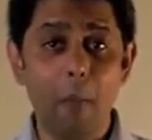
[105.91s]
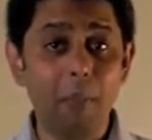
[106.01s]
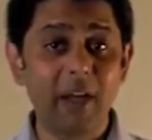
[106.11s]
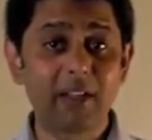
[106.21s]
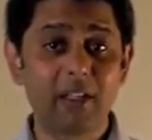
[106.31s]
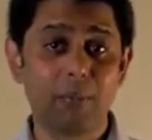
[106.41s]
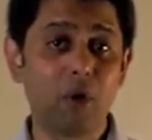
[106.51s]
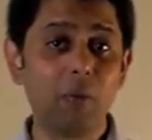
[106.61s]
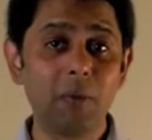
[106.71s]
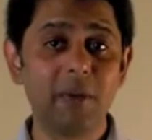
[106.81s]
but the
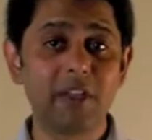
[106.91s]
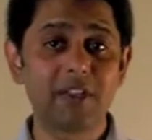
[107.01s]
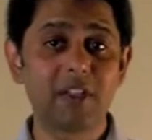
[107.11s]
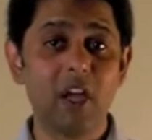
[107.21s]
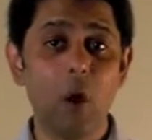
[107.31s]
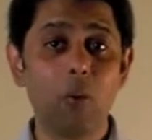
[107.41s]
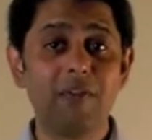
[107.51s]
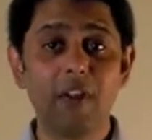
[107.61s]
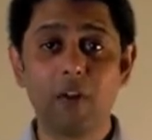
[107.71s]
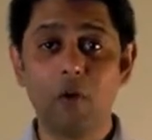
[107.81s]
problem is we
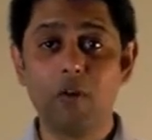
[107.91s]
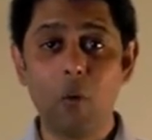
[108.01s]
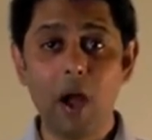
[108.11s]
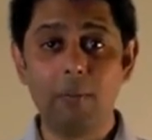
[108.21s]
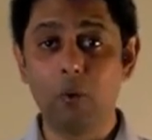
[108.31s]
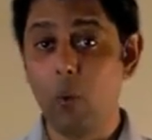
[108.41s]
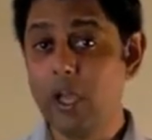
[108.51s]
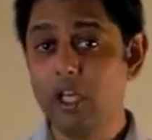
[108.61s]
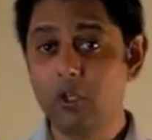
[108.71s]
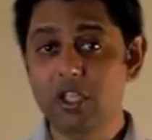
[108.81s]
feel overwhelmed.
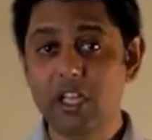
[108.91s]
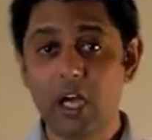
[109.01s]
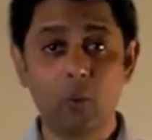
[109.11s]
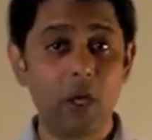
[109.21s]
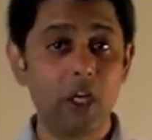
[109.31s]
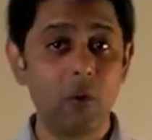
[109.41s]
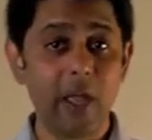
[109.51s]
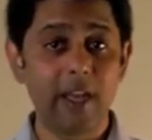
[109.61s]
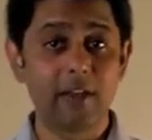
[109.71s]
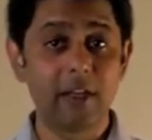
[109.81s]
Where do you start? Where do you
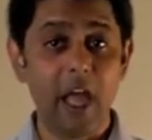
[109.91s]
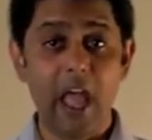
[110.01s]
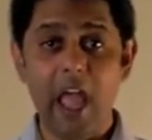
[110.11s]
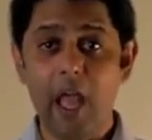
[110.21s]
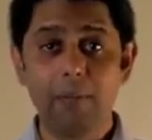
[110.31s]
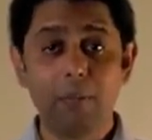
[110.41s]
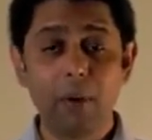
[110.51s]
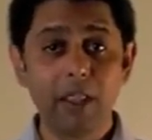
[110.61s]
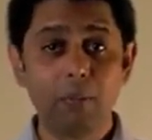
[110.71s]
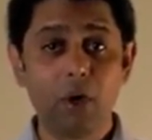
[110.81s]
end? And
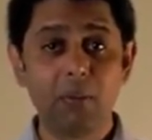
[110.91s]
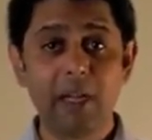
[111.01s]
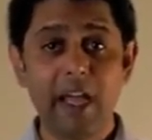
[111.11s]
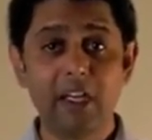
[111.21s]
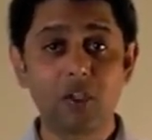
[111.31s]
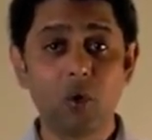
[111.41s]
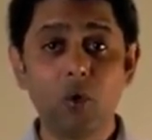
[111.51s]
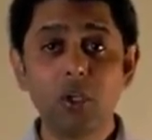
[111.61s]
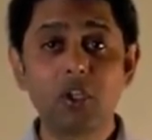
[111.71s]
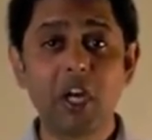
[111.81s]
the bottom line is,
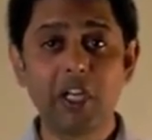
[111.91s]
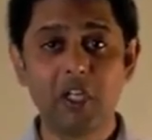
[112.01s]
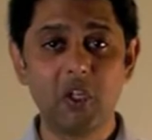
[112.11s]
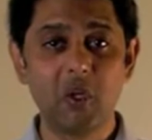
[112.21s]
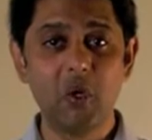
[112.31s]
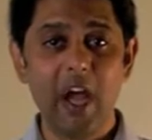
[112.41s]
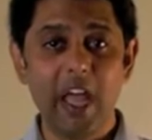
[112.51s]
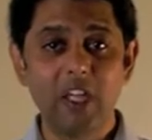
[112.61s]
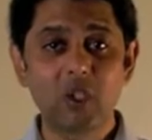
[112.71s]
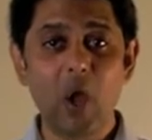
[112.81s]
all you're trying to do
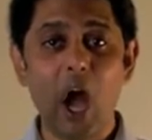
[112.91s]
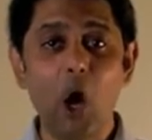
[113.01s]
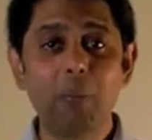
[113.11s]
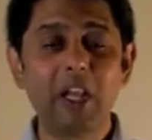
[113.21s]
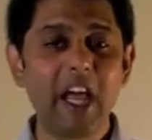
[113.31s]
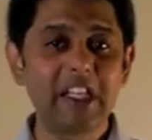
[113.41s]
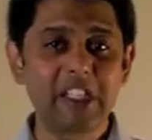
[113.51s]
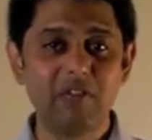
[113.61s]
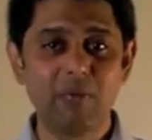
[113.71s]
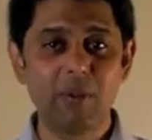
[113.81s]
is to help clients,
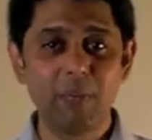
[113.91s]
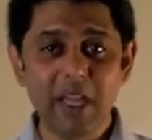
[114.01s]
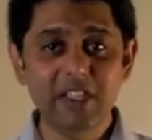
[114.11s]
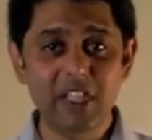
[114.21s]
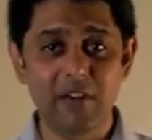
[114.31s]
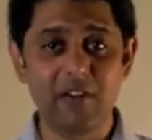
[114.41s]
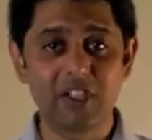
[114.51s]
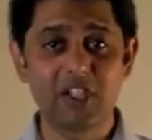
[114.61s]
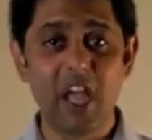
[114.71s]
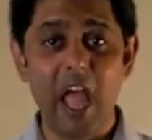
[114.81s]
give them the best
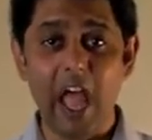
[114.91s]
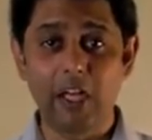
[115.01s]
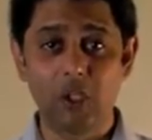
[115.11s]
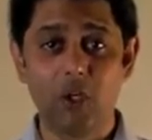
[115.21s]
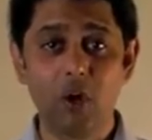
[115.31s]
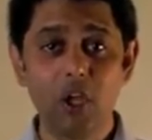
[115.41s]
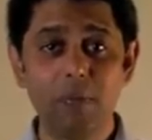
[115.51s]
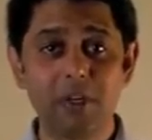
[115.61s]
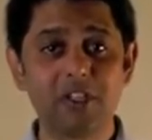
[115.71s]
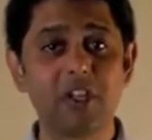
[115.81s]
service, and to grow your
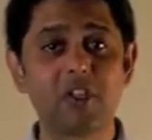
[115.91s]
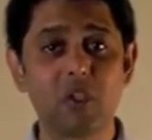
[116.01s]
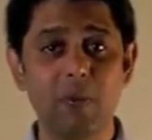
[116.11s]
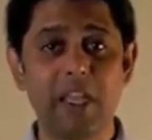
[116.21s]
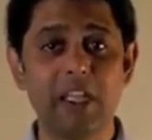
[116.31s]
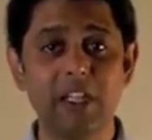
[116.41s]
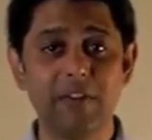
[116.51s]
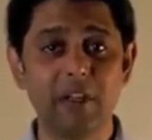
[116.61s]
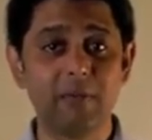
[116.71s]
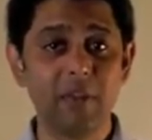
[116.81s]
business to make a
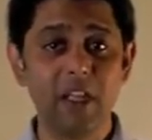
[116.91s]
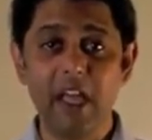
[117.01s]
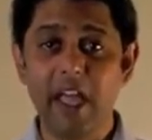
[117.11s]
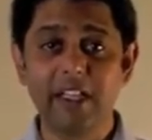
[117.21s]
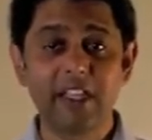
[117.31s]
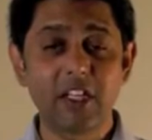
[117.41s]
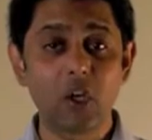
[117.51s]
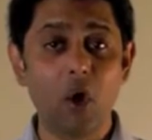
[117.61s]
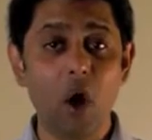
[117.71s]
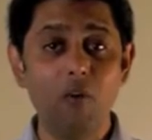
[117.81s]
living. It gets
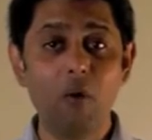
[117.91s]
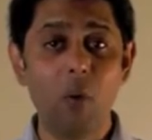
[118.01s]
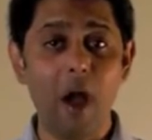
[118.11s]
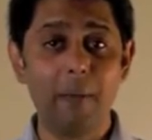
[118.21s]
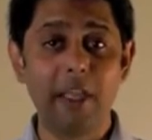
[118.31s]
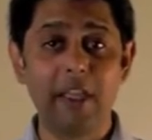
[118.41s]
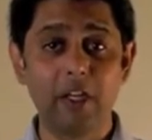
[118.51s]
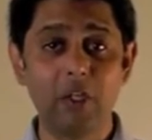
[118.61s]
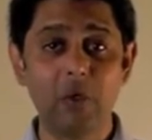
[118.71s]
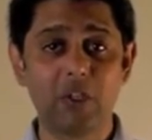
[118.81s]
overwhelming
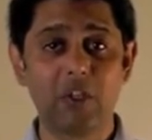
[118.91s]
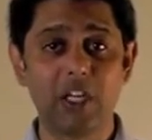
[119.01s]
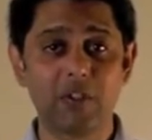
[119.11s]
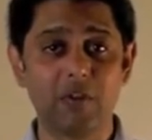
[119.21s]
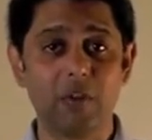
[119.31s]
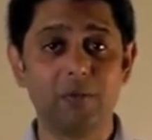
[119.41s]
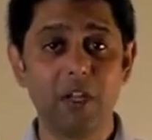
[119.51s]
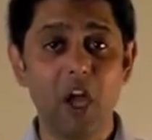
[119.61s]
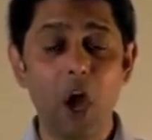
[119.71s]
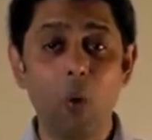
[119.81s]
and too stressful.
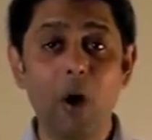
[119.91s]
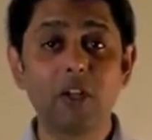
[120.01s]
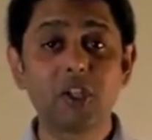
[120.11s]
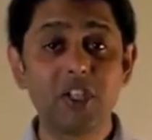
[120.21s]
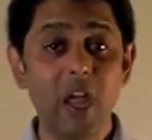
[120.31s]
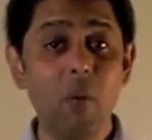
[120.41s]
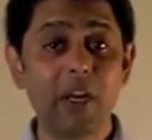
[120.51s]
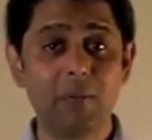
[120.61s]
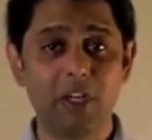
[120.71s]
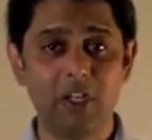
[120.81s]
Well, today what
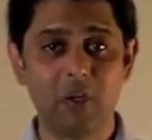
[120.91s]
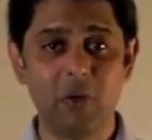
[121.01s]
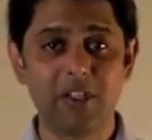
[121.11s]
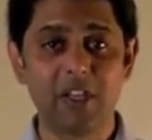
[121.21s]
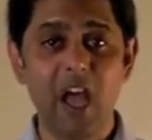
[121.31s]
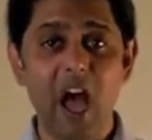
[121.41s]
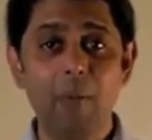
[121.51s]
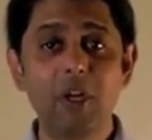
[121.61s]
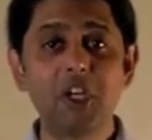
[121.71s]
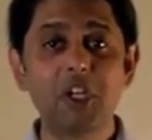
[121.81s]
I'm going to do is,
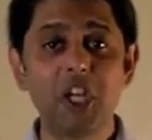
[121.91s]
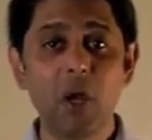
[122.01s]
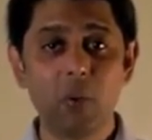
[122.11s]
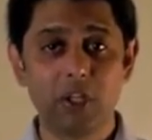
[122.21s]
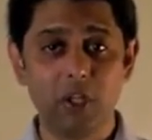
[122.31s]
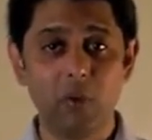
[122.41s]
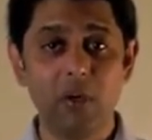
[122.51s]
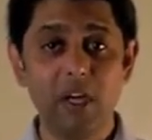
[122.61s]
I'm going to share with you